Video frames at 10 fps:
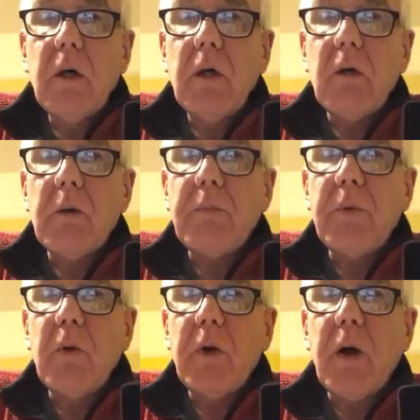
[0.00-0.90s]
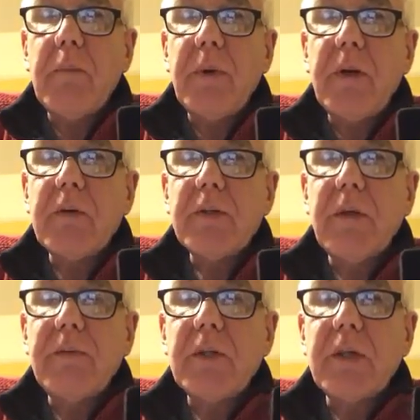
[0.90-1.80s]
You're the high bidder at
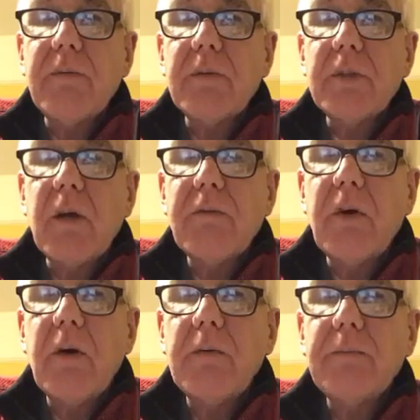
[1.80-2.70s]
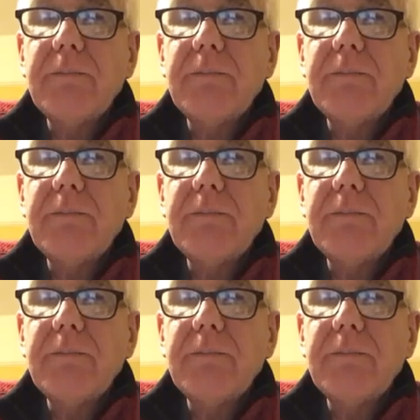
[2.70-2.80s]
77 so far.